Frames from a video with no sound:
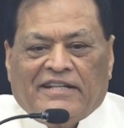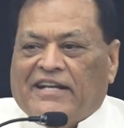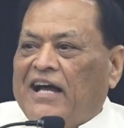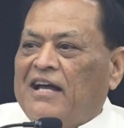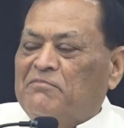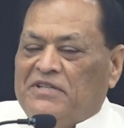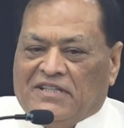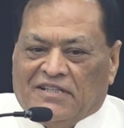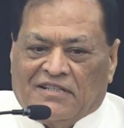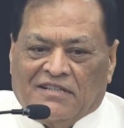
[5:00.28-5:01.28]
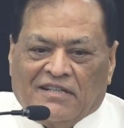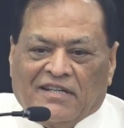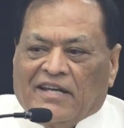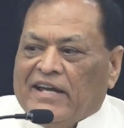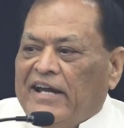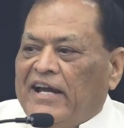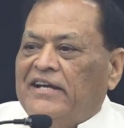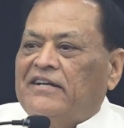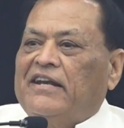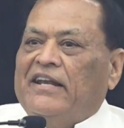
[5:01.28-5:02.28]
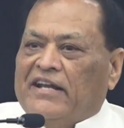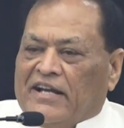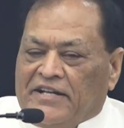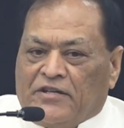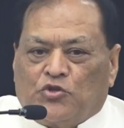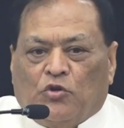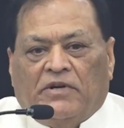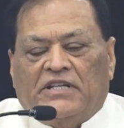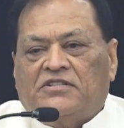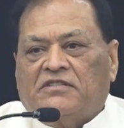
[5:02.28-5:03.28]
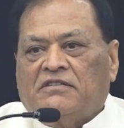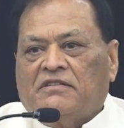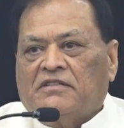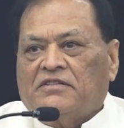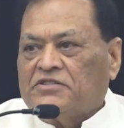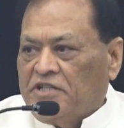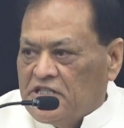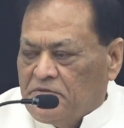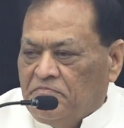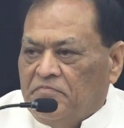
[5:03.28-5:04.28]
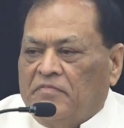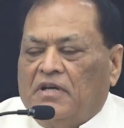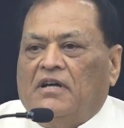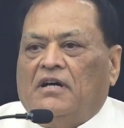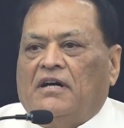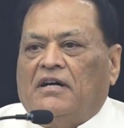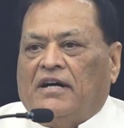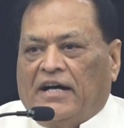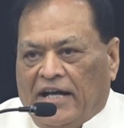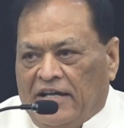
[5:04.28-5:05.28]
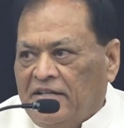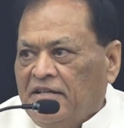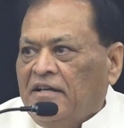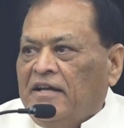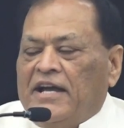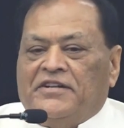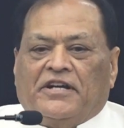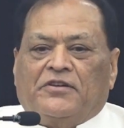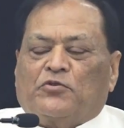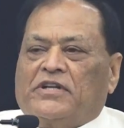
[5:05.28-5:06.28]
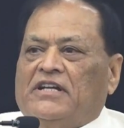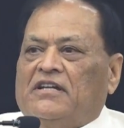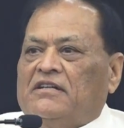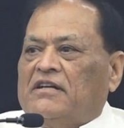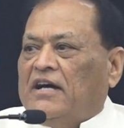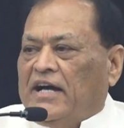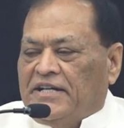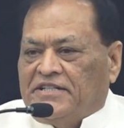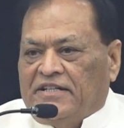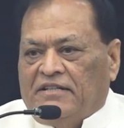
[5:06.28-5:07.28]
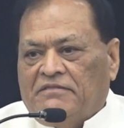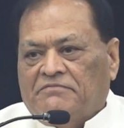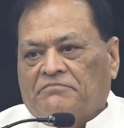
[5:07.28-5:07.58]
that I am here and learning so much since I entered today IIT.